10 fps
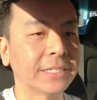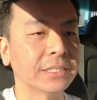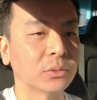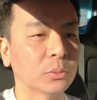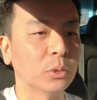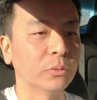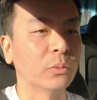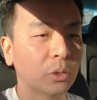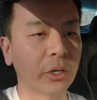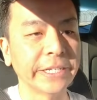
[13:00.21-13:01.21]
because
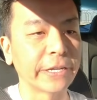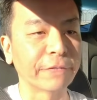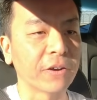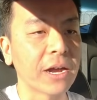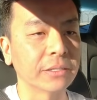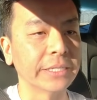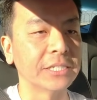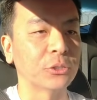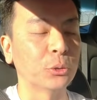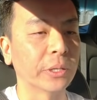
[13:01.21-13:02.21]
we're only confined to
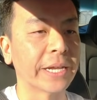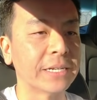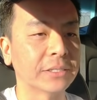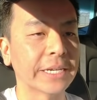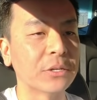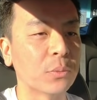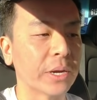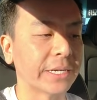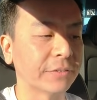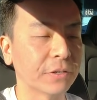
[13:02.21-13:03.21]
these two lanes
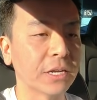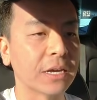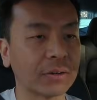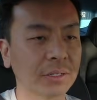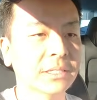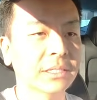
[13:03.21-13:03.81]
anyway for now.